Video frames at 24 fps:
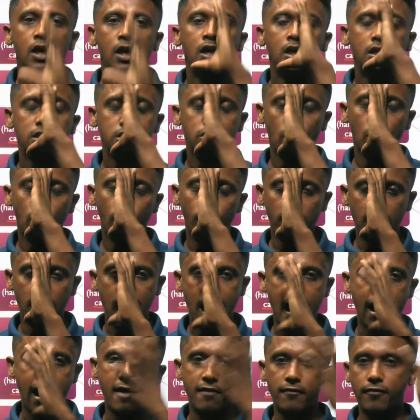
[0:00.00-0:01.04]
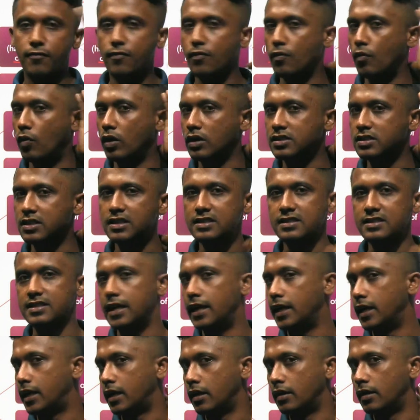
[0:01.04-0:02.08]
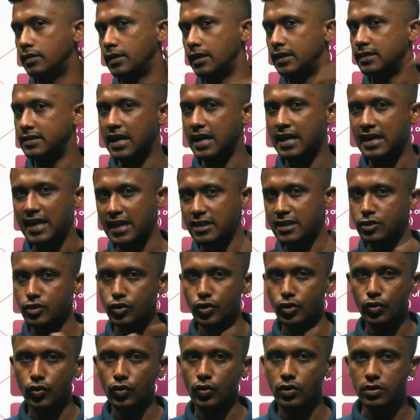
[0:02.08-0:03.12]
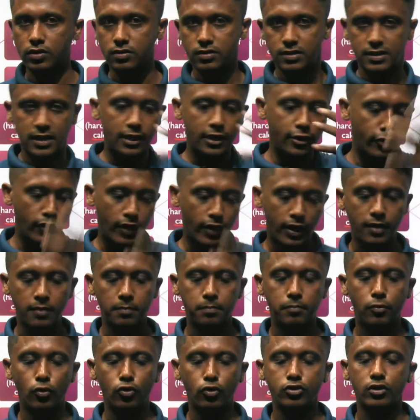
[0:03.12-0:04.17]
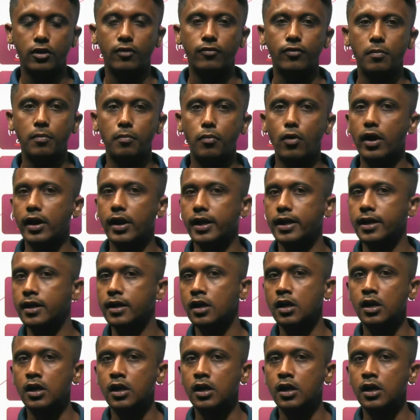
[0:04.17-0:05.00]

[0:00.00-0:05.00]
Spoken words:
So we have what is in the center that is attached to your centric portion of your body.